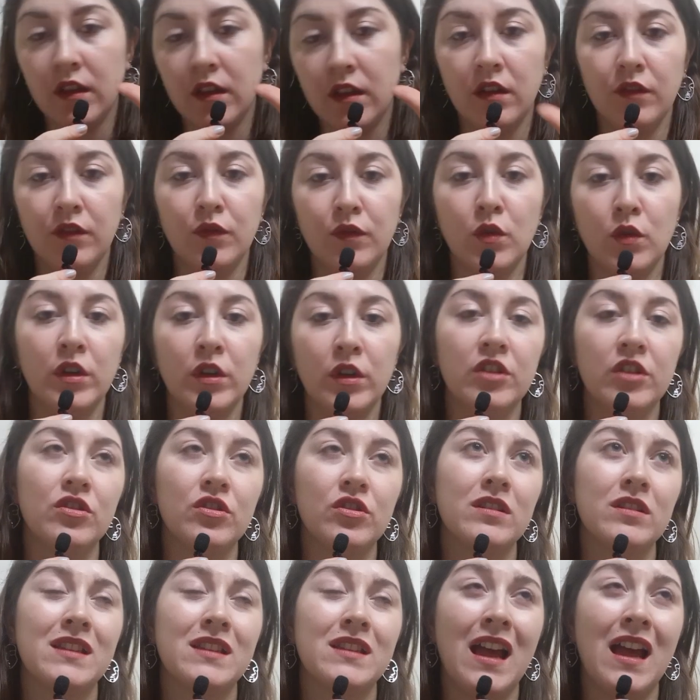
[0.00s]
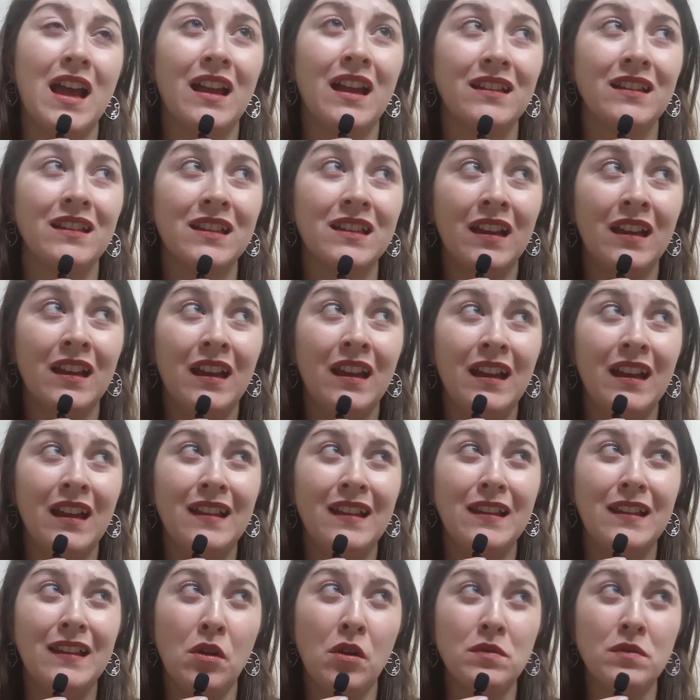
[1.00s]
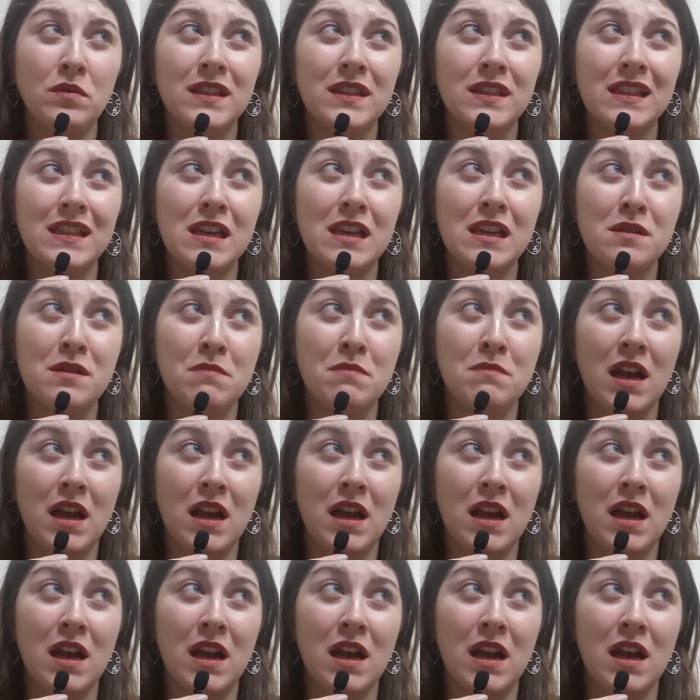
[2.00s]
4 inches and they don't seem